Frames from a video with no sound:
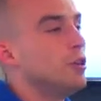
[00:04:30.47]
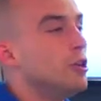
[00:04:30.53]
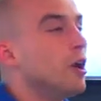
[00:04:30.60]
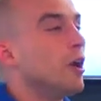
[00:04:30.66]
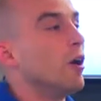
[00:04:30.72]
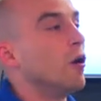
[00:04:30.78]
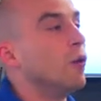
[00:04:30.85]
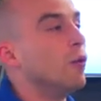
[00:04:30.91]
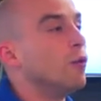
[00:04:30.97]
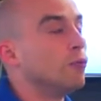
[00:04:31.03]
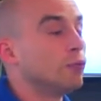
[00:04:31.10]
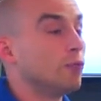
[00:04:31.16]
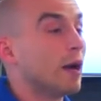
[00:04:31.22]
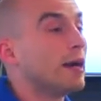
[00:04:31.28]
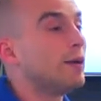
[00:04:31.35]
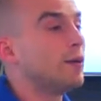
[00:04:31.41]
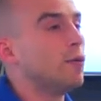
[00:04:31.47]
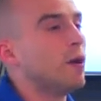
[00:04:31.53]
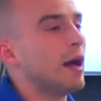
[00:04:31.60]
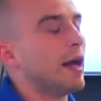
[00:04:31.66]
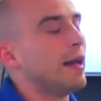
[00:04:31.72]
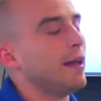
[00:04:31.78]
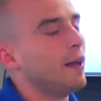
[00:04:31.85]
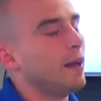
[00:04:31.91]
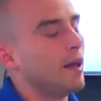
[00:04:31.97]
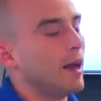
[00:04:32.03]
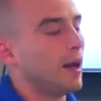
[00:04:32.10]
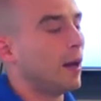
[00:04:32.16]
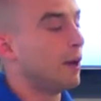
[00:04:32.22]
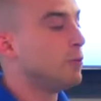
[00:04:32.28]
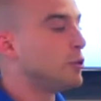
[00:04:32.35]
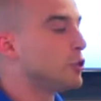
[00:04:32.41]
know right away.
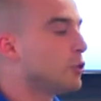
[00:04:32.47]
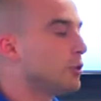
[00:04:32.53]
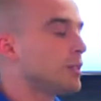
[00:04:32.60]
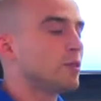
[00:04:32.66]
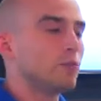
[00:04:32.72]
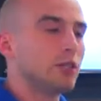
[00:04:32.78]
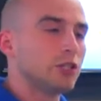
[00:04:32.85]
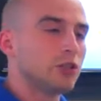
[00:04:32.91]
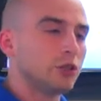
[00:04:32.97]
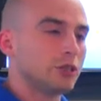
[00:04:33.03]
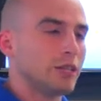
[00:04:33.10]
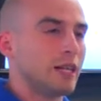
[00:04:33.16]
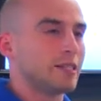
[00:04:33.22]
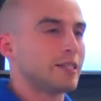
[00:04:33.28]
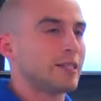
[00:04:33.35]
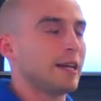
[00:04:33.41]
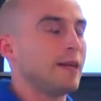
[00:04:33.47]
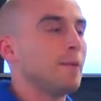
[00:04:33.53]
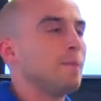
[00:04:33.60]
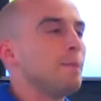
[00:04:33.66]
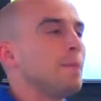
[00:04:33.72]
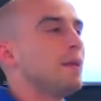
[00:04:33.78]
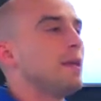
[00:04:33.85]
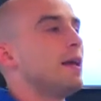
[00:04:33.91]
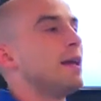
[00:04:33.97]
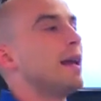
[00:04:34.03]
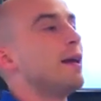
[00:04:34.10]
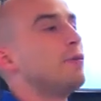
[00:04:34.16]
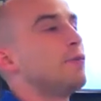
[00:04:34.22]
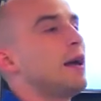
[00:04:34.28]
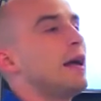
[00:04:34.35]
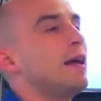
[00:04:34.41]
I was doing some research last night, and I
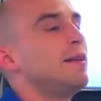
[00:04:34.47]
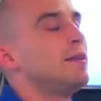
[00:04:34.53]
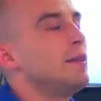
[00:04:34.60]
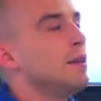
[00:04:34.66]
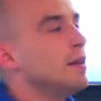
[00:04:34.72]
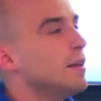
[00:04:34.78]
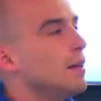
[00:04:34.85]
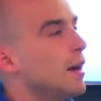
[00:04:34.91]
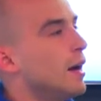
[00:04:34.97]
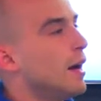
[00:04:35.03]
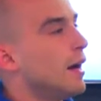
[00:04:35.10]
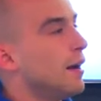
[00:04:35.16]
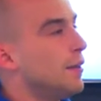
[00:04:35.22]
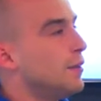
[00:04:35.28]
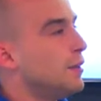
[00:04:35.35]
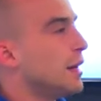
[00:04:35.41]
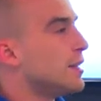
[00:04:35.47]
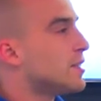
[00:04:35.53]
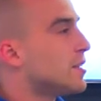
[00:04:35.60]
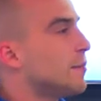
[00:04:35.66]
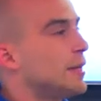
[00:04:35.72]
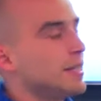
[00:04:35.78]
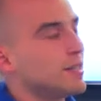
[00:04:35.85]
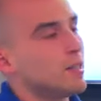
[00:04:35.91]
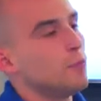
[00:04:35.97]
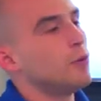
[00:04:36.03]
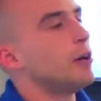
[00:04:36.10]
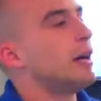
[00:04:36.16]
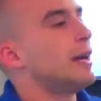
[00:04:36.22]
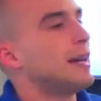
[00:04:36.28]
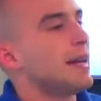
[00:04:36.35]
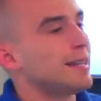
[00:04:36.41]
had read that somebody
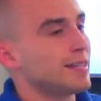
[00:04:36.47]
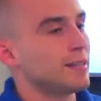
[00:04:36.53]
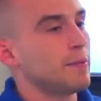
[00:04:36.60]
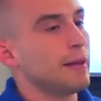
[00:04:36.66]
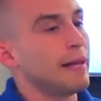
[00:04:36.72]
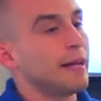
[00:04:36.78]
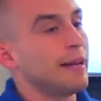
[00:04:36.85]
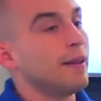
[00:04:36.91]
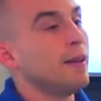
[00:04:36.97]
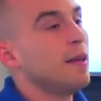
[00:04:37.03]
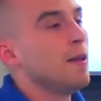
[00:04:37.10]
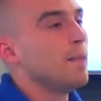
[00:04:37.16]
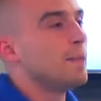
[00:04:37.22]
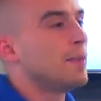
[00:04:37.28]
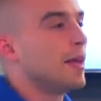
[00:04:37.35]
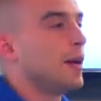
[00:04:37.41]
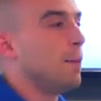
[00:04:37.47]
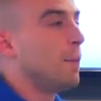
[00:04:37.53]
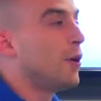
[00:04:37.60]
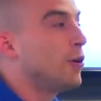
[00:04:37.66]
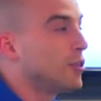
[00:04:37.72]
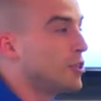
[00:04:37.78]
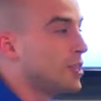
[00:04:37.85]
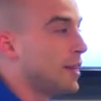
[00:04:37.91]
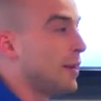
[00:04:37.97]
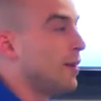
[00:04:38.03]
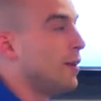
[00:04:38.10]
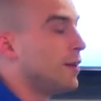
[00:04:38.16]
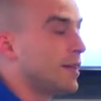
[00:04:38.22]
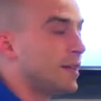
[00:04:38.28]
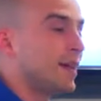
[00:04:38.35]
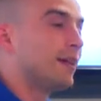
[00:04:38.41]
somewhere had estimated that a person
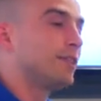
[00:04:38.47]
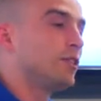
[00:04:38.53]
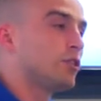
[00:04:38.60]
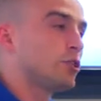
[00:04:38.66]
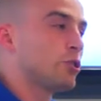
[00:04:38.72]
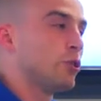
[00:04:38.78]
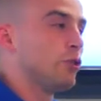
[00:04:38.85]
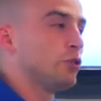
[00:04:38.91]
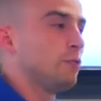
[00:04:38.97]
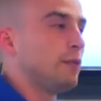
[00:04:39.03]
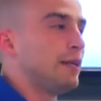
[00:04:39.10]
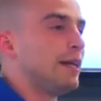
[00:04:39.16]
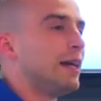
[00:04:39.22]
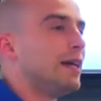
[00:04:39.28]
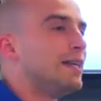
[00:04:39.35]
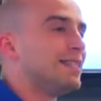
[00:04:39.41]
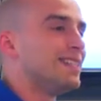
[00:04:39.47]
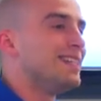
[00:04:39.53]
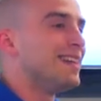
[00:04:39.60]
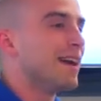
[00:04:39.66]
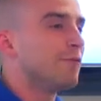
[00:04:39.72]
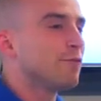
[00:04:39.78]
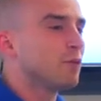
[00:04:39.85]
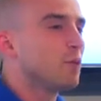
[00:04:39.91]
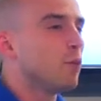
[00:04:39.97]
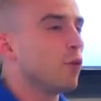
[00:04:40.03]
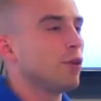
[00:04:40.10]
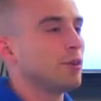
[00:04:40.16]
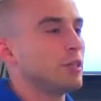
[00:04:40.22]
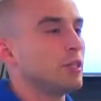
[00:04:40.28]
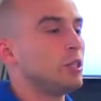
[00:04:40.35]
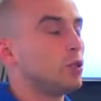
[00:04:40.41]
connected to social media is never
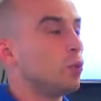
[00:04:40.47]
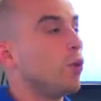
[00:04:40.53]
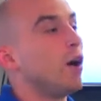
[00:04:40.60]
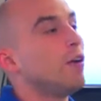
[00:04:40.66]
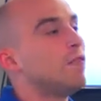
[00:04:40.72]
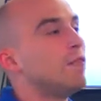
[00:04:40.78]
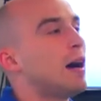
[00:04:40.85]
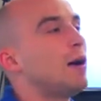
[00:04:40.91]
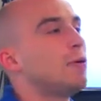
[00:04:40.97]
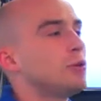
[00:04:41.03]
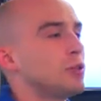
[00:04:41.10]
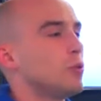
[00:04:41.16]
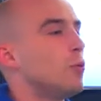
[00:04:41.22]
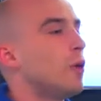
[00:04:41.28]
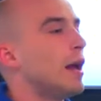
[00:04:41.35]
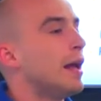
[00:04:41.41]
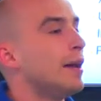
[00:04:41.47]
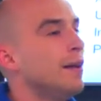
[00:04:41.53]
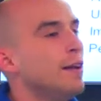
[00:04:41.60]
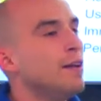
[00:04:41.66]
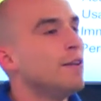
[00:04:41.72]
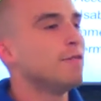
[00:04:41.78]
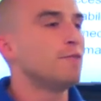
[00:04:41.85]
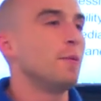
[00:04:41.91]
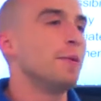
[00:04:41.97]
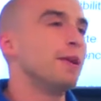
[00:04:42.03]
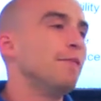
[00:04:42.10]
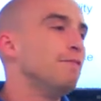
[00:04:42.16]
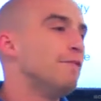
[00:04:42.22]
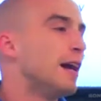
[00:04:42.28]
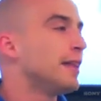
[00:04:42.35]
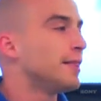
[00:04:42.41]
more than 12 hours away from an
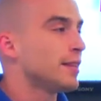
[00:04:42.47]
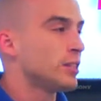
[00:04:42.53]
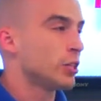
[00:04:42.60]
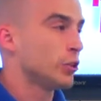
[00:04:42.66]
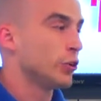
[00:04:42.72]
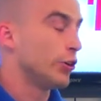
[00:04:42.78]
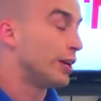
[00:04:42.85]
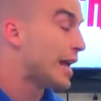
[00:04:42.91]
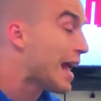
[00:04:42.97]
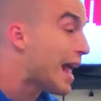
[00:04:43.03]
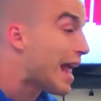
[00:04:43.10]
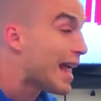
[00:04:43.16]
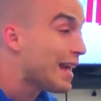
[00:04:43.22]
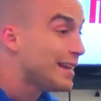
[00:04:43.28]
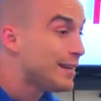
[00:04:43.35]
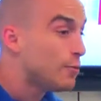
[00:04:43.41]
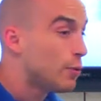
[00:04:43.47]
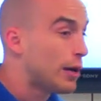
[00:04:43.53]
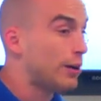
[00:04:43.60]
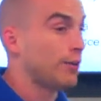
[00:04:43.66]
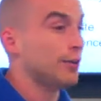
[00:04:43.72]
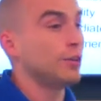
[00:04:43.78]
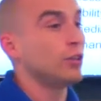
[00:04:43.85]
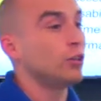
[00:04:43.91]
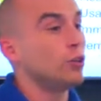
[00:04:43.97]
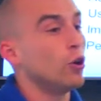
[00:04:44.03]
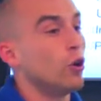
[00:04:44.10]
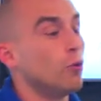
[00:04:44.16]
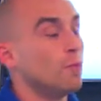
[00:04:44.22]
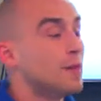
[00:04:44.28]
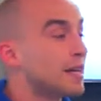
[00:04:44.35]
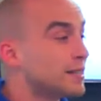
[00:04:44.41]
event that's occurred anywhere in the
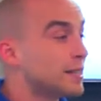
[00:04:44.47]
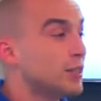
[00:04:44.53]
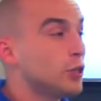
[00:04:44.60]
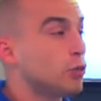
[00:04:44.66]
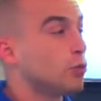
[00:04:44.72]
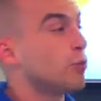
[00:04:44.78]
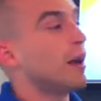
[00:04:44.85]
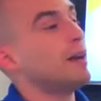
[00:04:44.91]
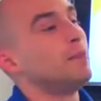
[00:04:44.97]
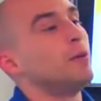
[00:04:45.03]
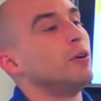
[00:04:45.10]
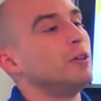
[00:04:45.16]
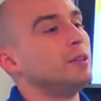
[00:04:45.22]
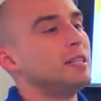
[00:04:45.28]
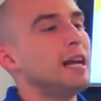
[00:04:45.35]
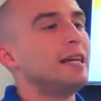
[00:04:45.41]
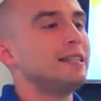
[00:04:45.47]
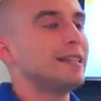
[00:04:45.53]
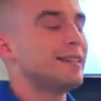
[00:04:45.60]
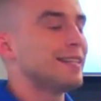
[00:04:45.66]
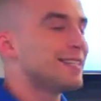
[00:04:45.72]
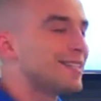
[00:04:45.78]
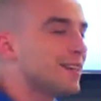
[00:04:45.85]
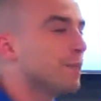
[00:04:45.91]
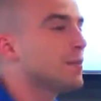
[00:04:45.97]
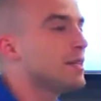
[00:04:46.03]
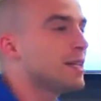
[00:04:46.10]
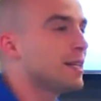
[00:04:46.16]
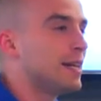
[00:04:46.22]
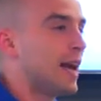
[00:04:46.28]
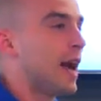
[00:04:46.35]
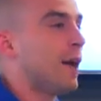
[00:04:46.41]
globe. That's incredible. The idea that something
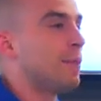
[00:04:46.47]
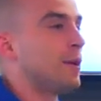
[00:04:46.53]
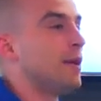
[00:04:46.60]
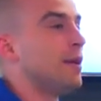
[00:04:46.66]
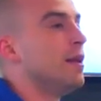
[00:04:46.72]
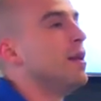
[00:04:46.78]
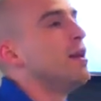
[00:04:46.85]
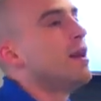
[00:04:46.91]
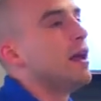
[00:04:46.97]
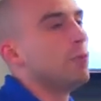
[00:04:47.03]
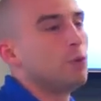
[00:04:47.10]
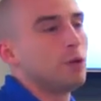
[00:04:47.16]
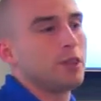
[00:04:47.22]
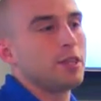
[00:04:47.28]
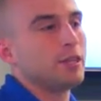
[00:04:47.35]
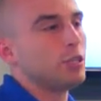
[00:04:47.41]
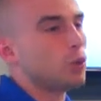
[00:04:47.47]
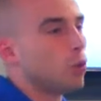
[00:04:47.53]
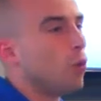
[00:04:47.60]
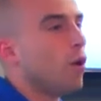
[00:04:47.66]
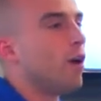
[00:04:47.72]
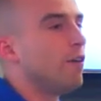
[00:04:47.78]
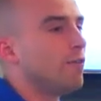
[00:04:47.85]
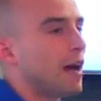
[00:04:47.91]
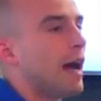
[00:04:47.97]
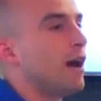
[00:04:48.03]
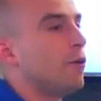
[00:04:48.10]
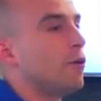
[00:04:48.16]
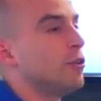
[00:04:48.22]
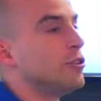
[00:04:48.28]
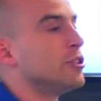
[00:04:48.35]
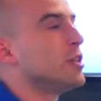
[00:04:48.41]
can happen, and within 12
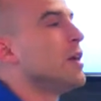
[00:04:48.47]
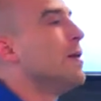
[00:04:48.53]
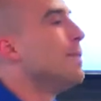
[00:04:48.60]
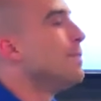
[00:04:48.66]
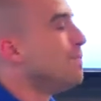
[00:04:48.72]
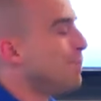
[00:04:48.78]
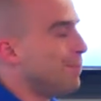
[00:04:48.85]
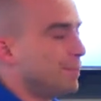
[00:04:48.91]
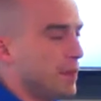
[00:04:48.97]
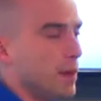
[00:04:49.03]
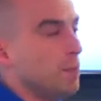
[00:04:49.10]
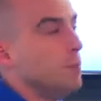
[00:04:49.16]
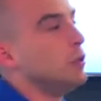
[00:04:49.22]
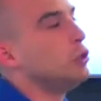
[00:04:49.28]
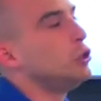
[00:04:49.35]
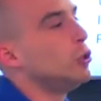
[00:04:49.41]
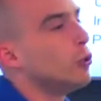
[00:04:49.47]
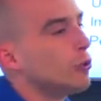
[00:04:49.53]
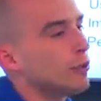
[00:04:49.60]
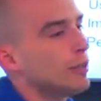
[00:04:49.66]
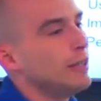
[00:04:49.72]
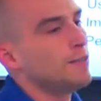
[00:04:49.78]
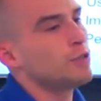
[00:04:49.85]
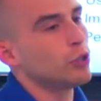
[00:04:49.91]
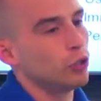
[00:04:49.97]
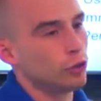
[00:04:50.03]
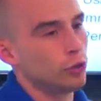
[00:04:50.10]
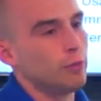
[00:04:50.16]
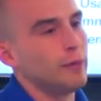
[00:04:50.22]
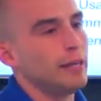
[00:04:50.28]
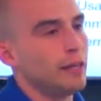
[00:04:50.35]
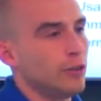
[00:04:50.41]
hours, a majority of
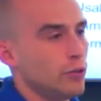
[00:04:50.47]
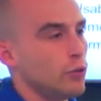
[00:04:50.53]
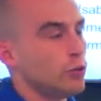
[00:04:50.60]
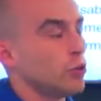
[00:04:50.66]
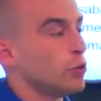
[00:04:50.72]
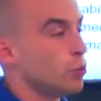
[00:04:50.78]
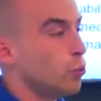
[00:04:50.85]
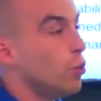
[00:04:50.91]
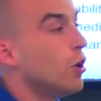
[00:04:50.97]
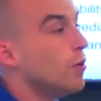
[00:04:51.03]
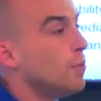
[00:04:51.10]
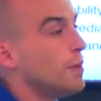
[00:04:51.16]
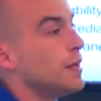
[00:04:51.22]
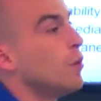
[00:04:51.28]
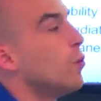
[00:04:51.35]
social media users will be